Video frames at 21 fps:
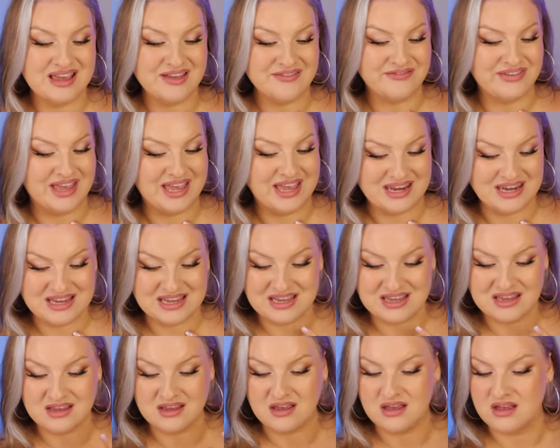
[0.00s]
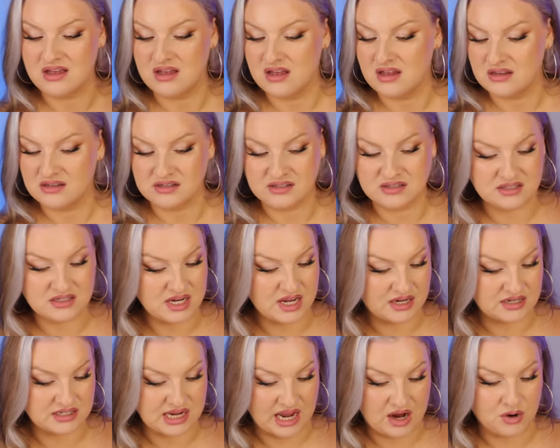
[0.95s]
if any
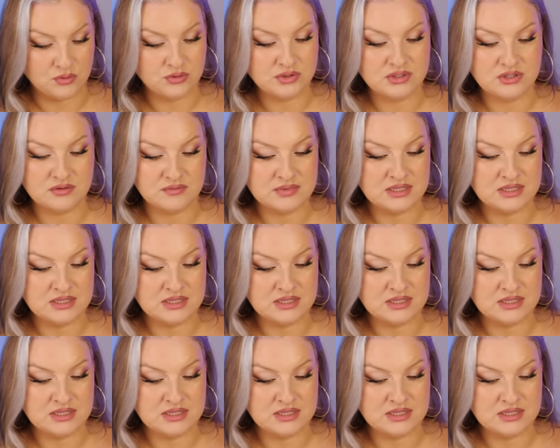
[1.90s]
stand out to